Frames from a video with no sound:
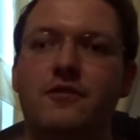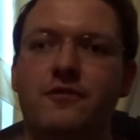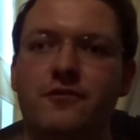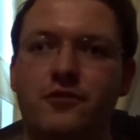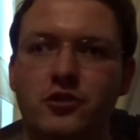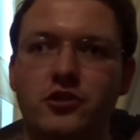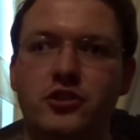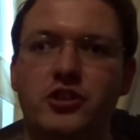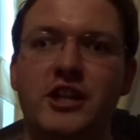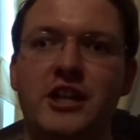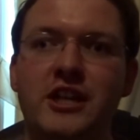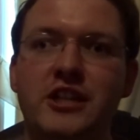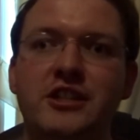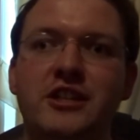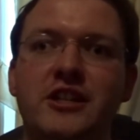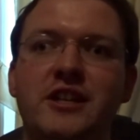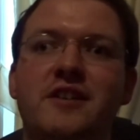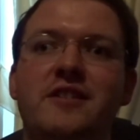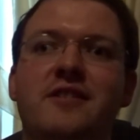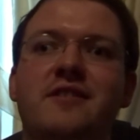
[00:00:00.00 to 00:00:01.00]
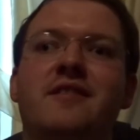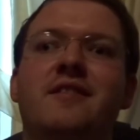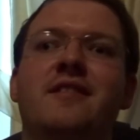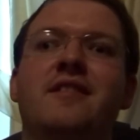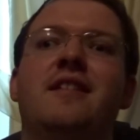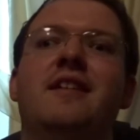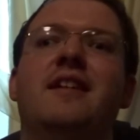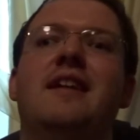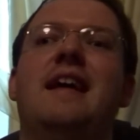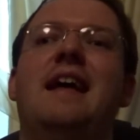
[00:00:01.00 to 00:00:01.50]
Virginia
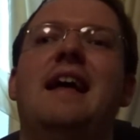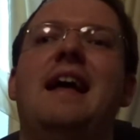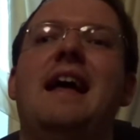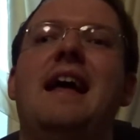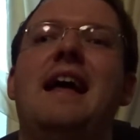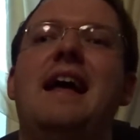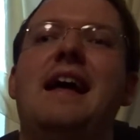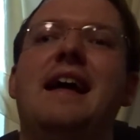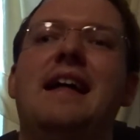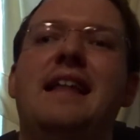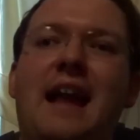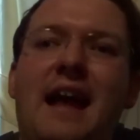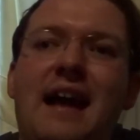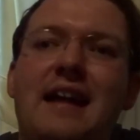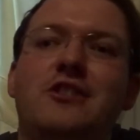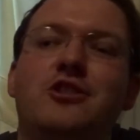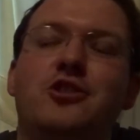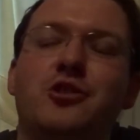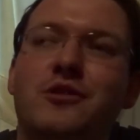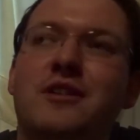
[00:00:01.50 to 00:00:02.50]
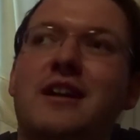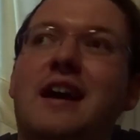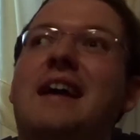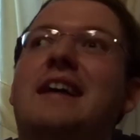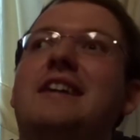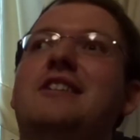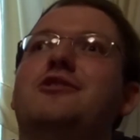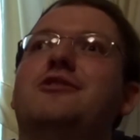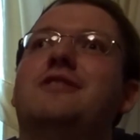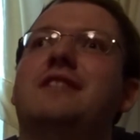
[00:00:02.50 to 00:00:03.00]
and I enjoy,
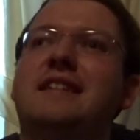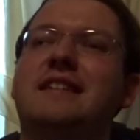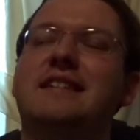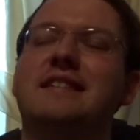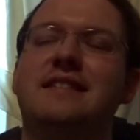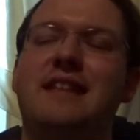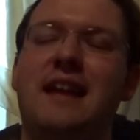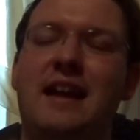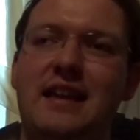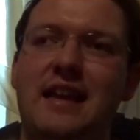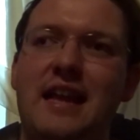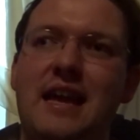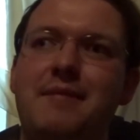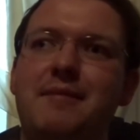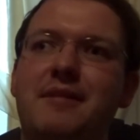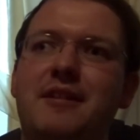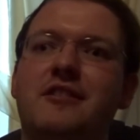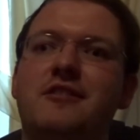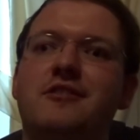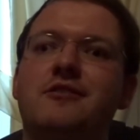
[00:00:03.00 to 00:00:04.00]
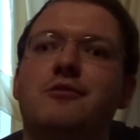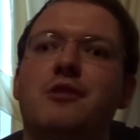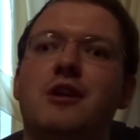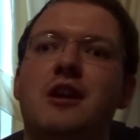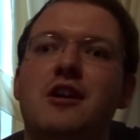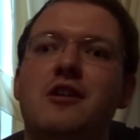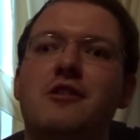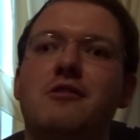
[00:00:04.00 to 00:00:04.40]
I enjoyed his dynamic as well